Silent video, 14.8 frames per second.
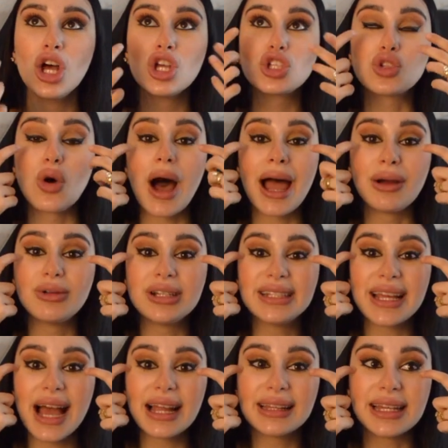So I would
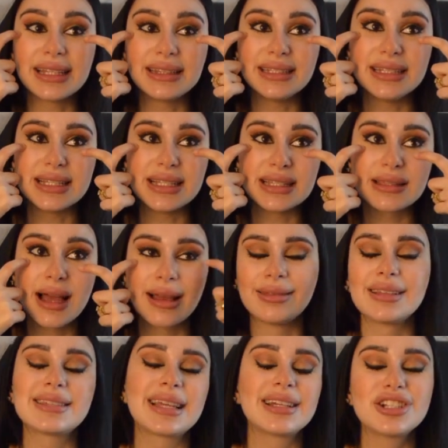get like these,
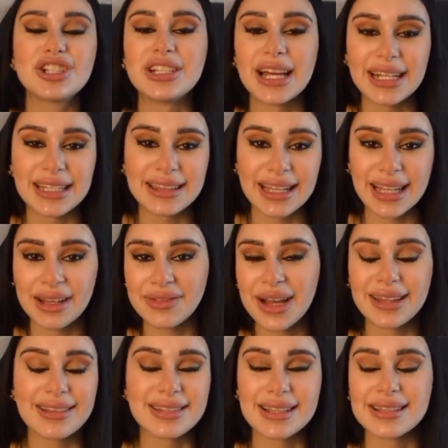that's like a genetic thing, I've
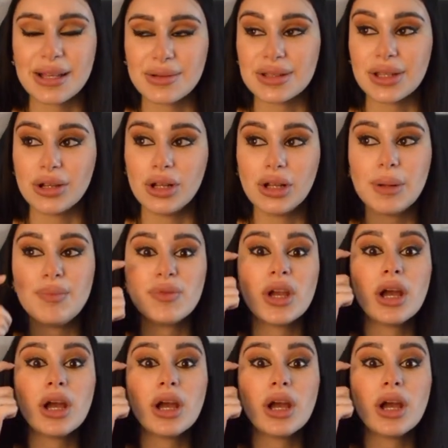had this since I was little,